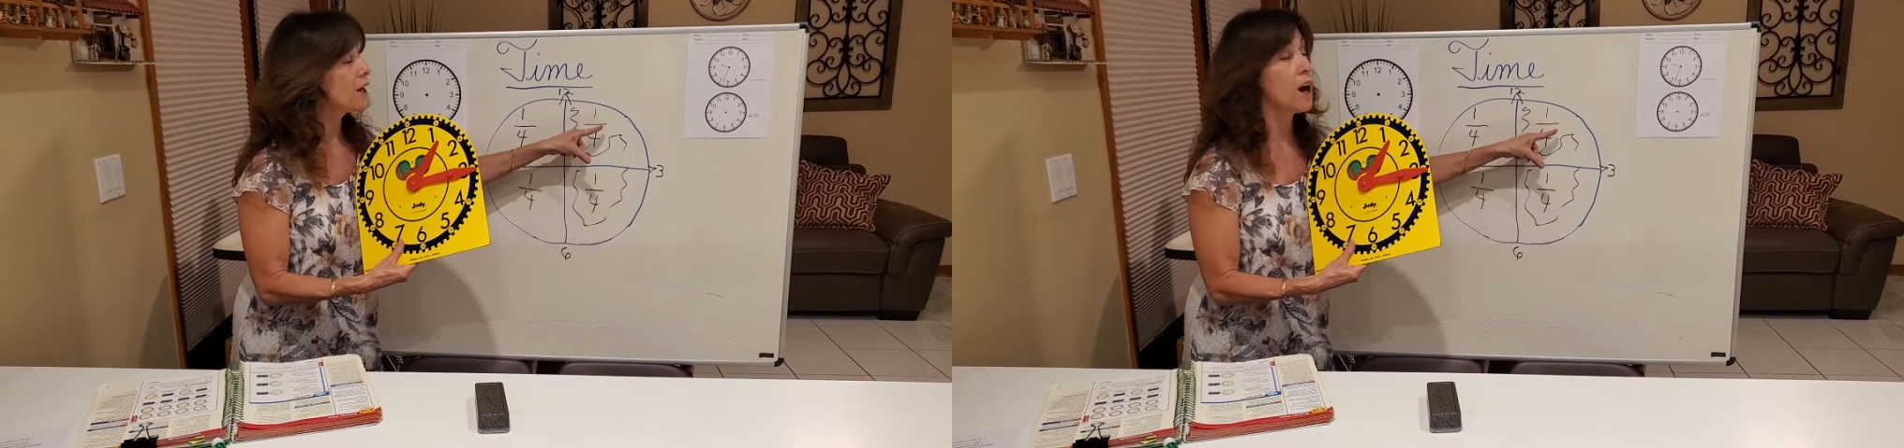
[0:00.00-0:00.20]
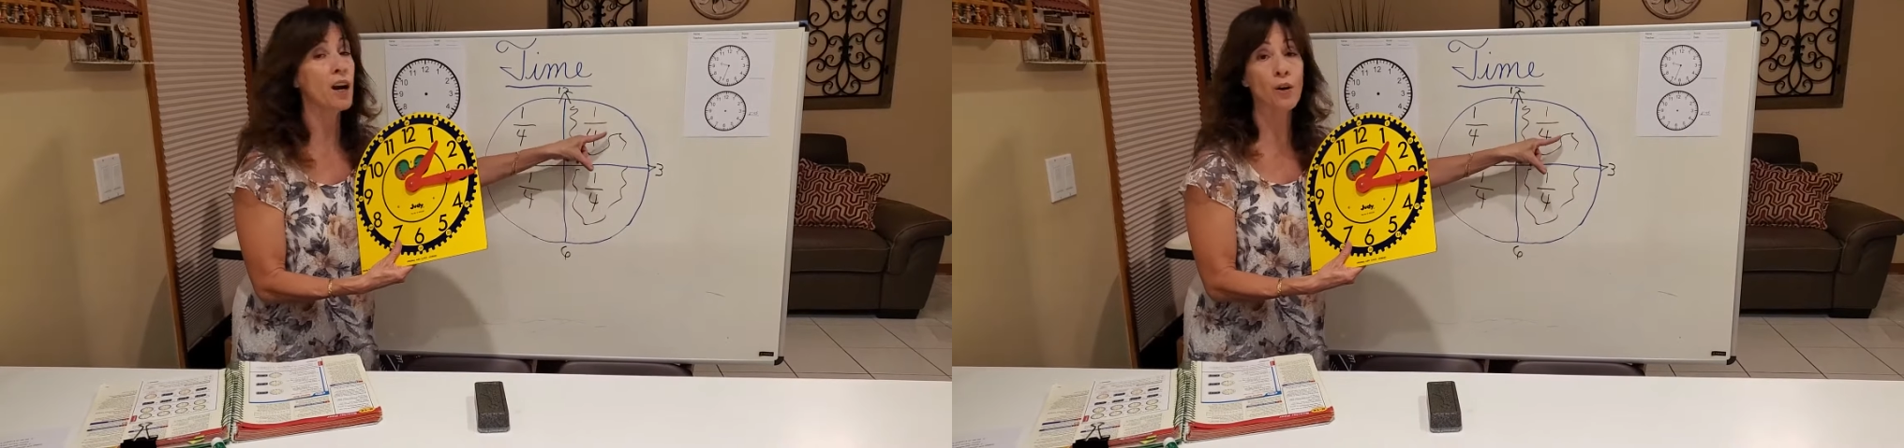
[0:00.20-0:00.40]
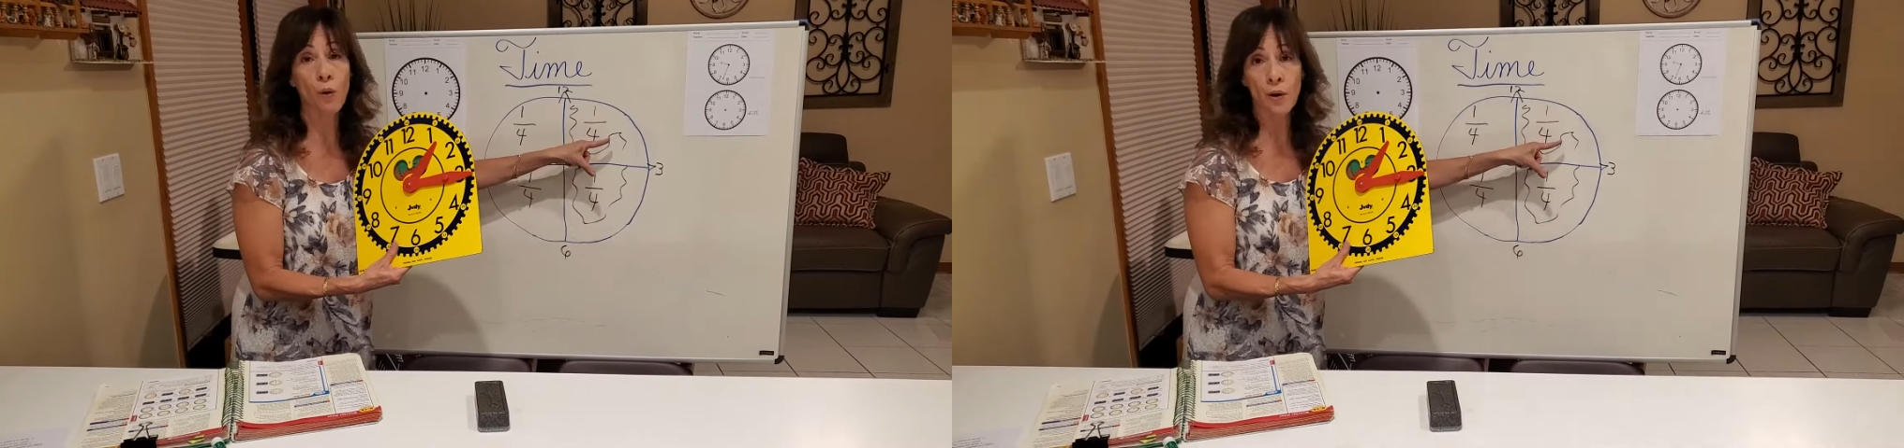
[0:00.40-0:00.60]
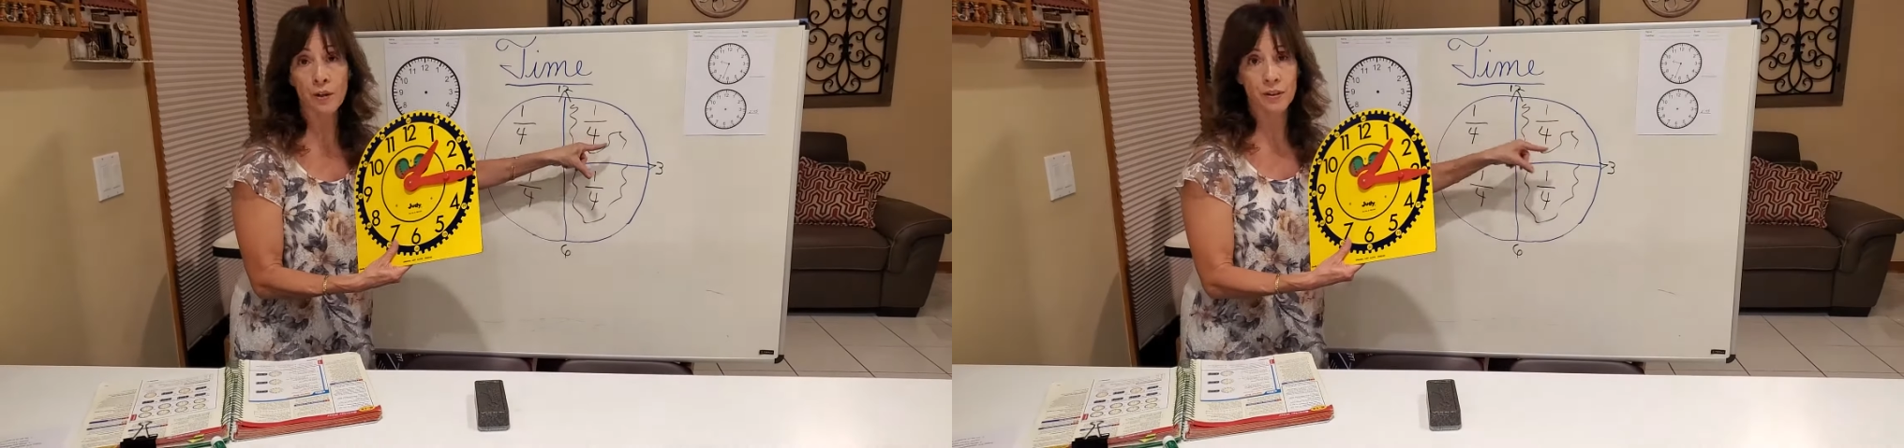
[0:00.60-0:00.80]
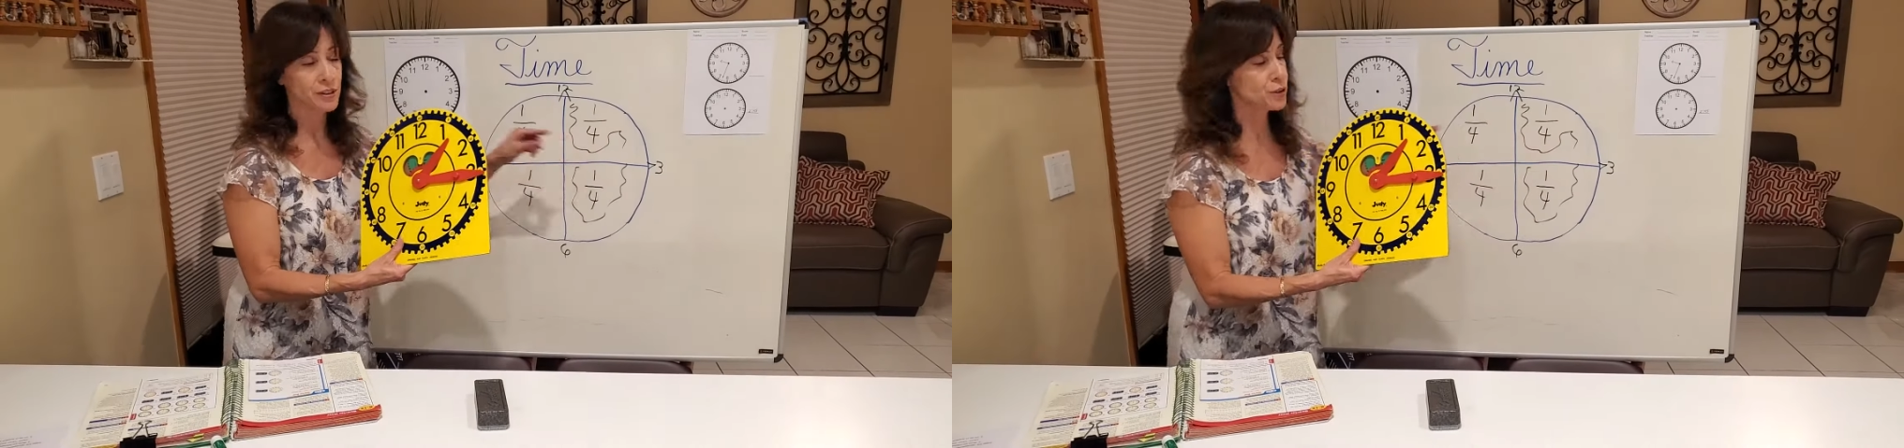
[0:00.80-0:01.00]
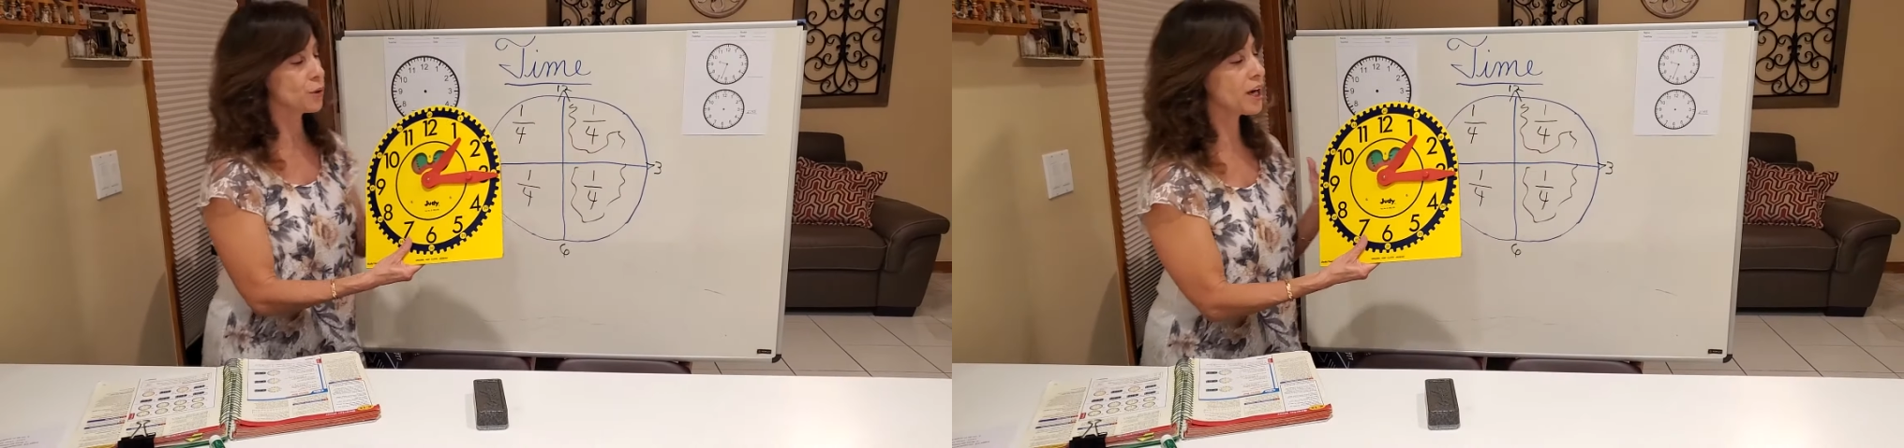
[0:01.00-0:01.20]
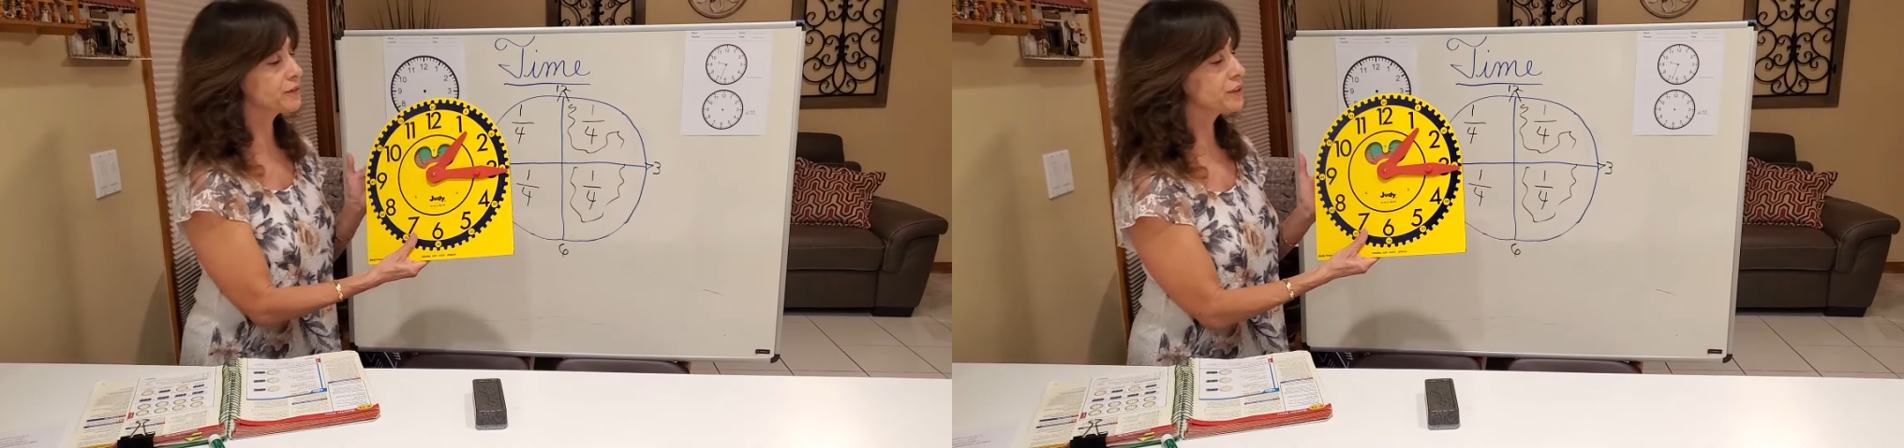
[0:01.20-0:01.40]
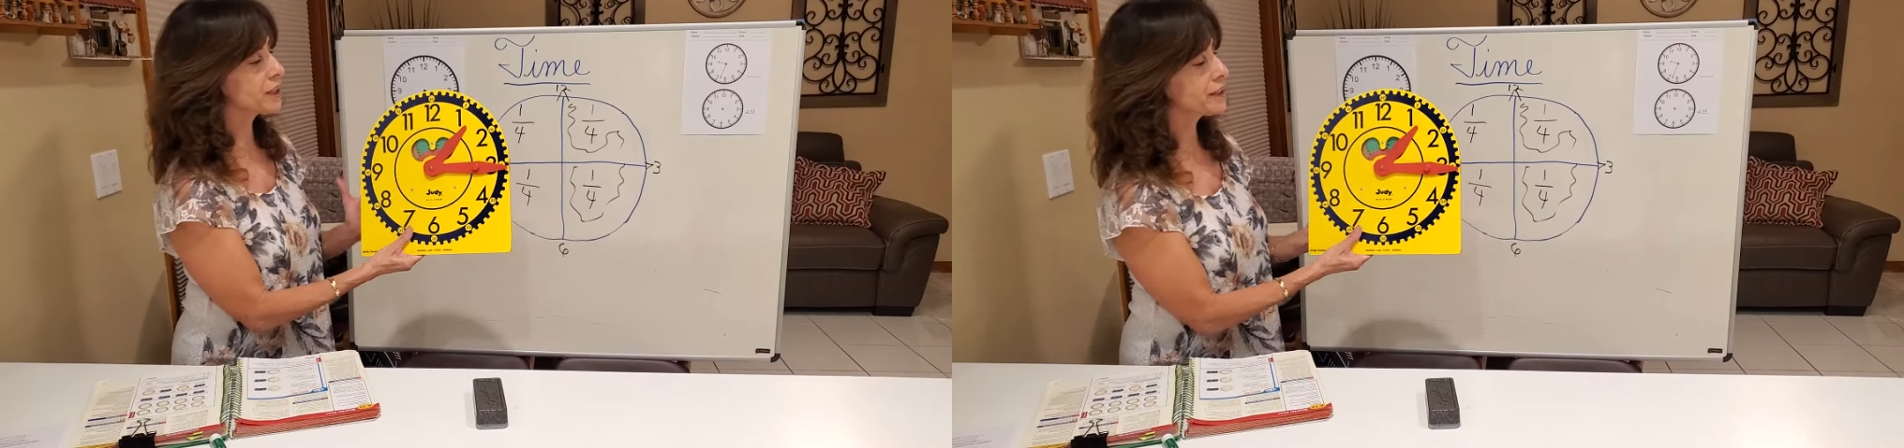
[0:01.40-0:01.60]
A quarter. So
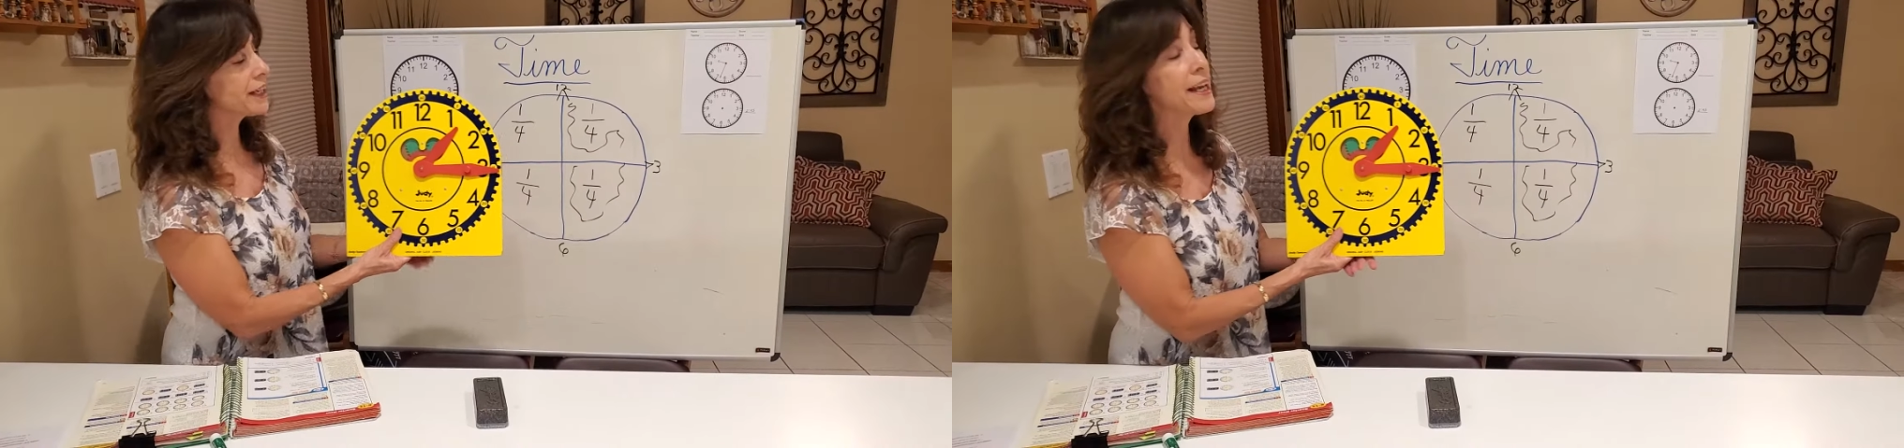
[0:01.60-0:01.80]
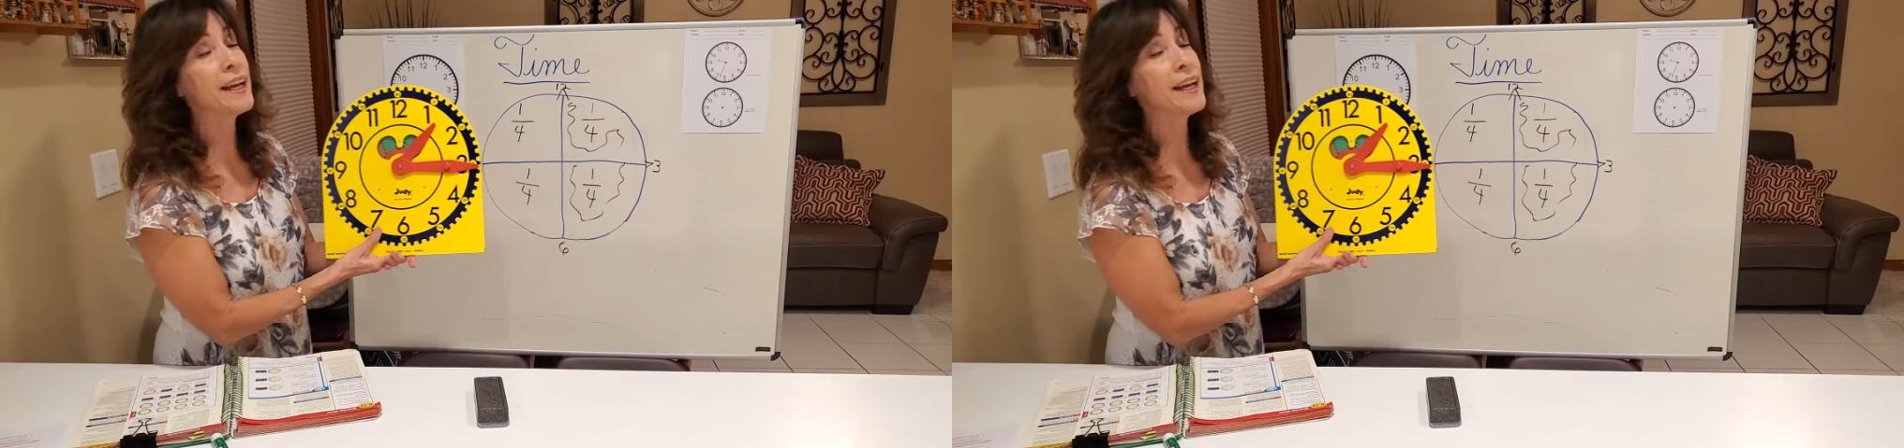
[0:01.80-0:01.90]
I've done